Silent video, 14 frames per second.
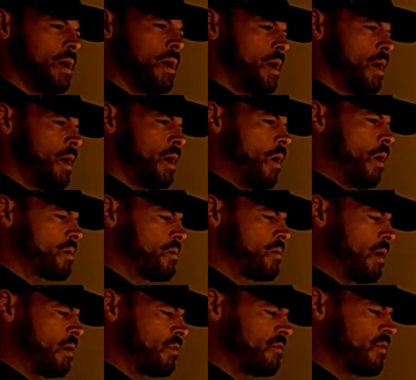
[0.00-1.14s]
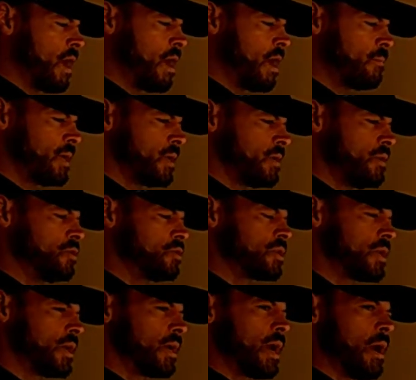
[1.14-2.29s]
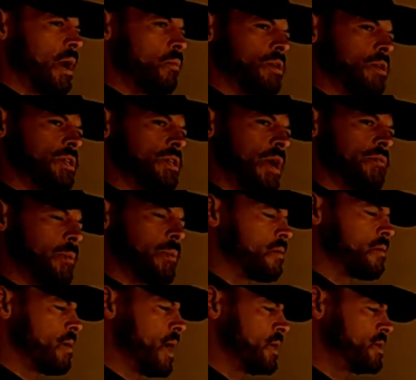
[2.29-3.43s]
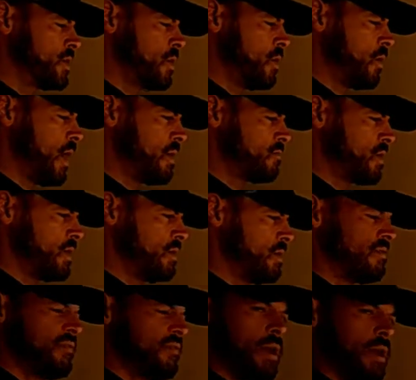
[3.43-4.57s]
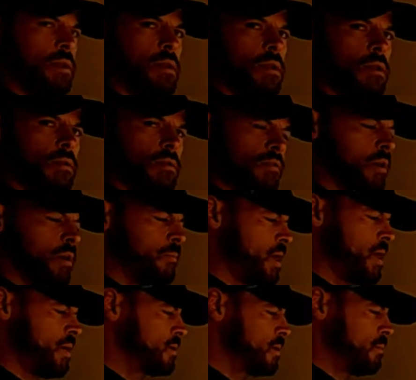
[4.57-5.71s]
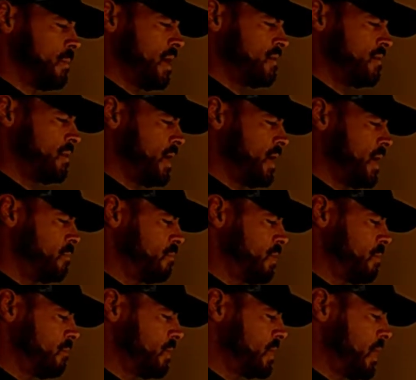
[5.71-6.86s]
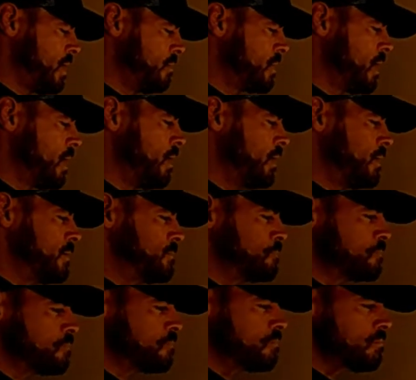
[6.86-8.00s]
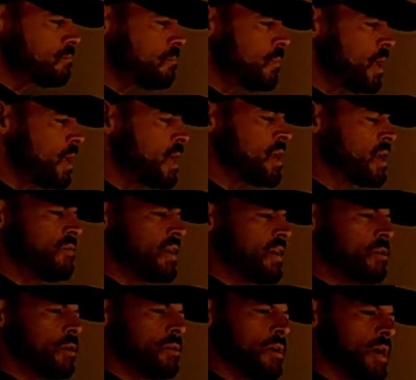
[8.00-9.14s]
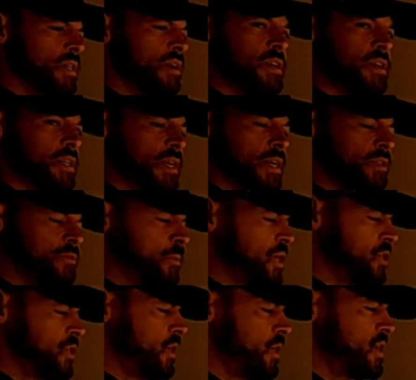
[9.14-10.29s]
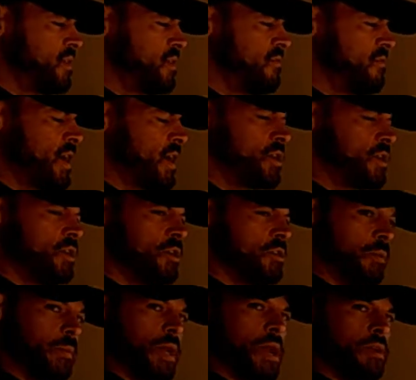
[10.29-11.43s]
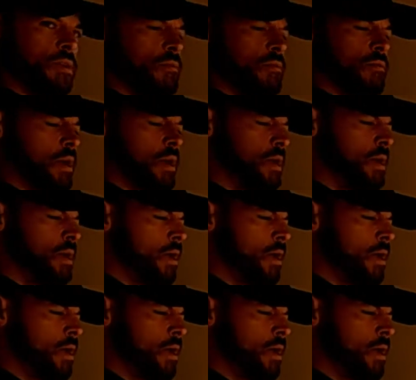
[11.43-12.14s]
Walk around, I was fine, but usually it got worse after bike rides. So after I did the fit, it was very apparent that the bike fit had a problem with that. It can affect your other activities, like I just mentioned. It can affect your swimming and your running.